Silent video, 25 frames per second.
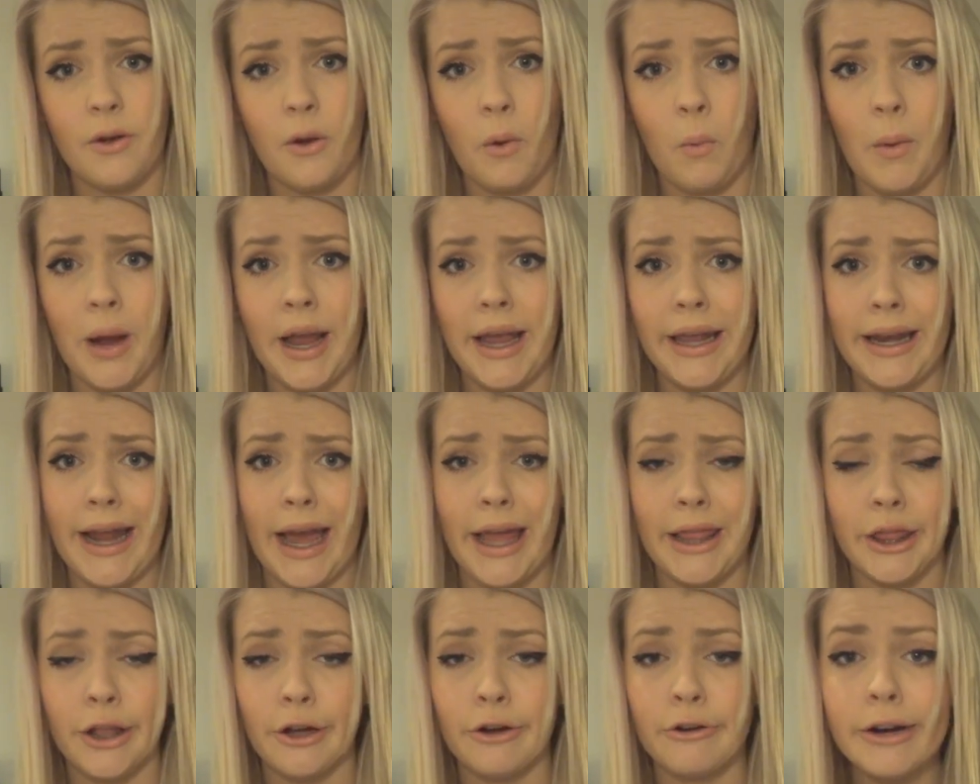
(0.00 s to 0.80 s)
Gawain
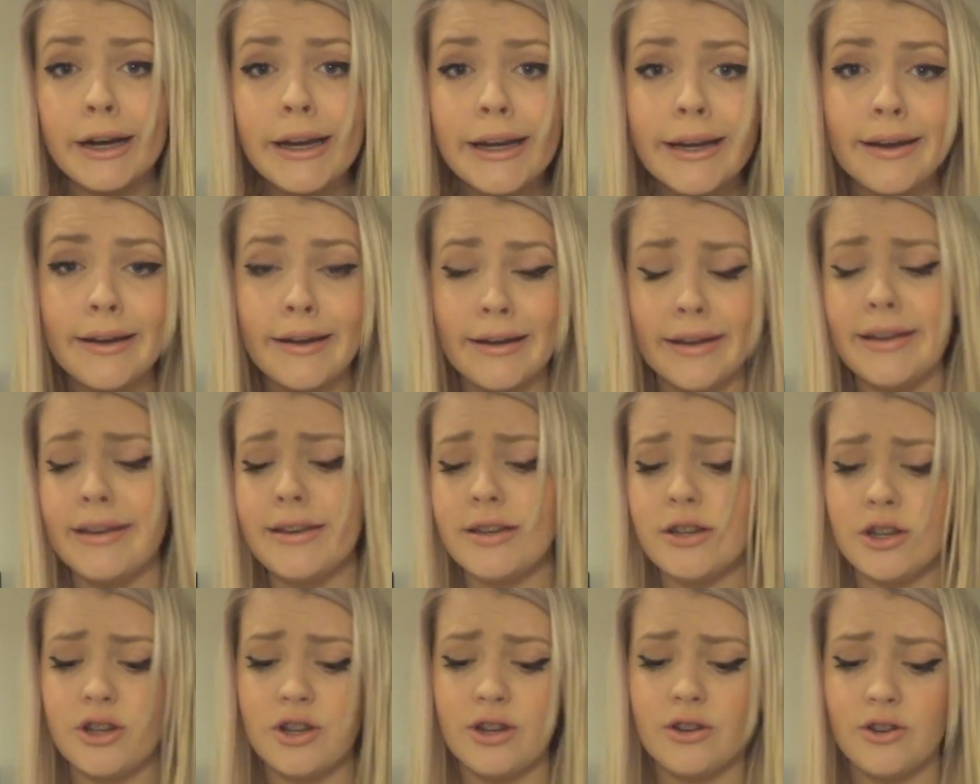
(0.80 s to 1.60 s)
and the Green
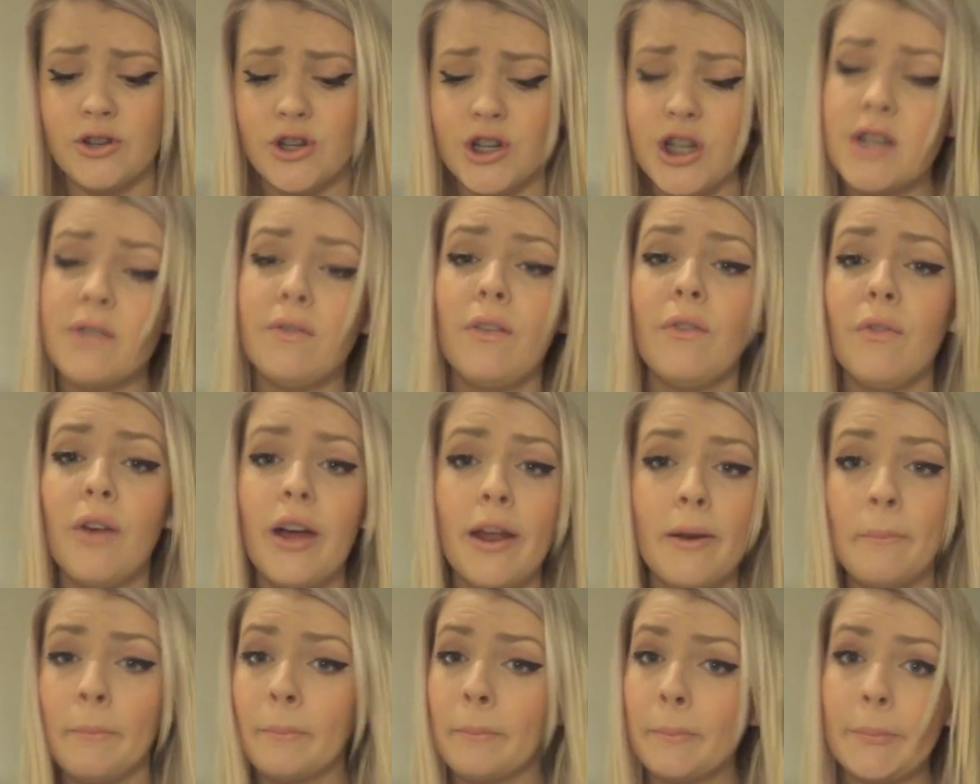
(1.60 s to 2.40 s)
Knight just for
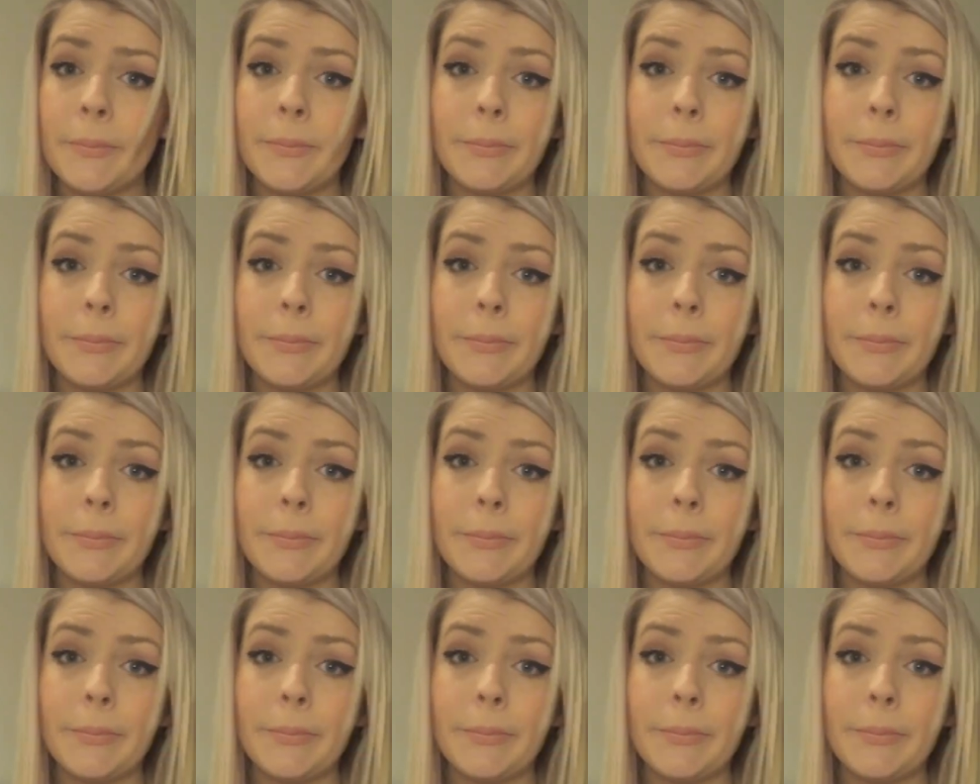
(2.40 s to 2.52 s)
fun.